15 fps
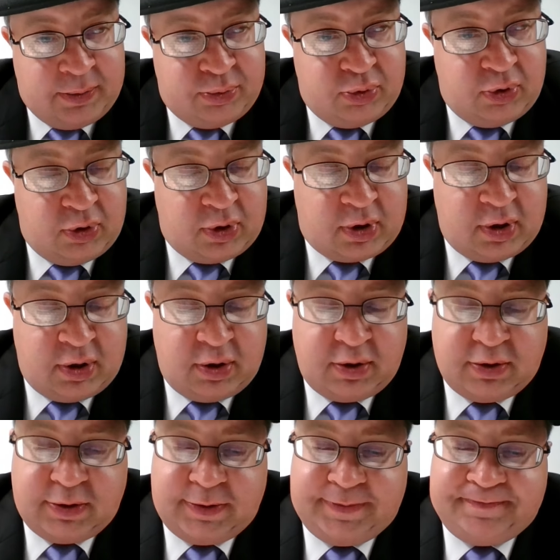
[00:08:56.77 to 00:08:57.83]

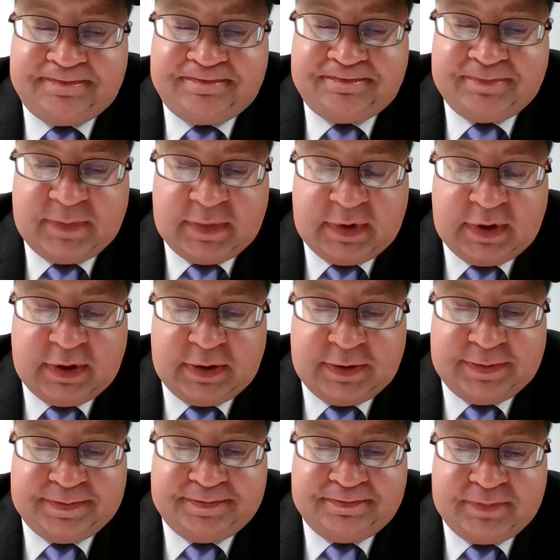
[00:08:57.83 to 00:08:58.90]
protocols. You know,
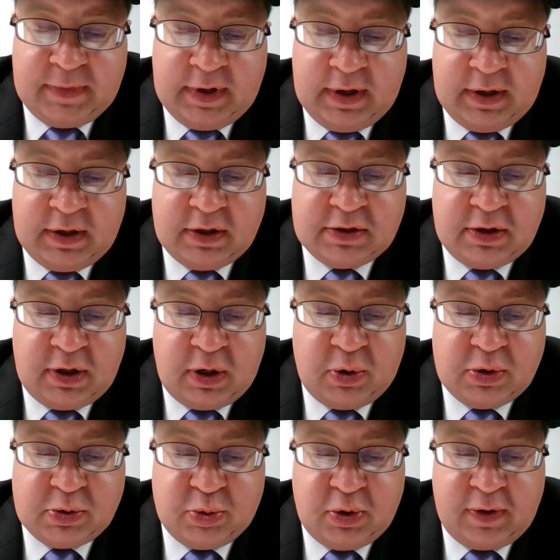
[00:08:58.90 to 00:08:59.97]
it doesn't
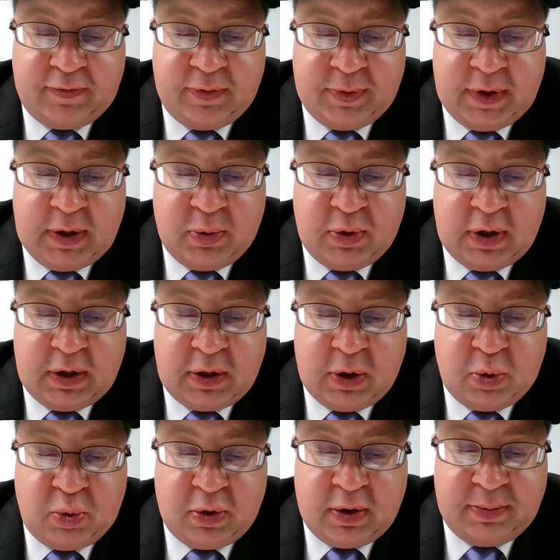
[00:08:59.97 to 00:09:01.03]
always work for me when I
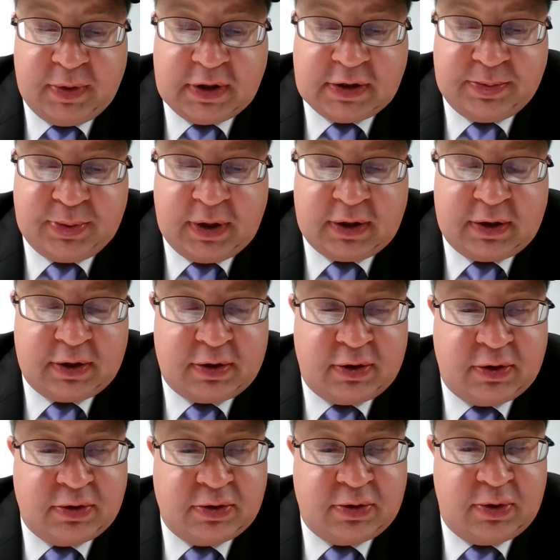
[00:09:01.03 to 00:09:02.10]
don't wear my
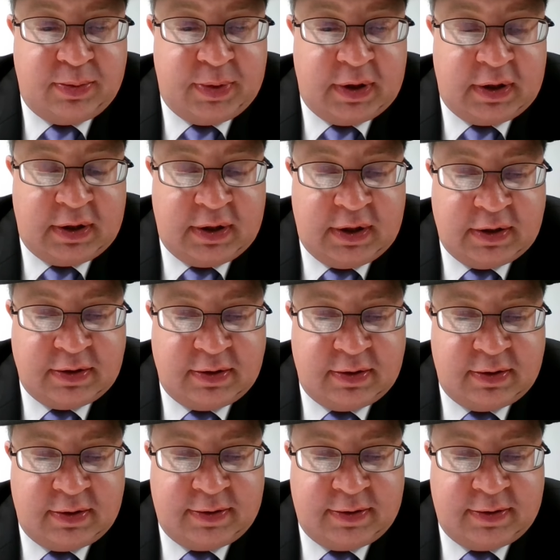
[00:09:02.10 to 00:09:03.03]
spectacles or my glasses.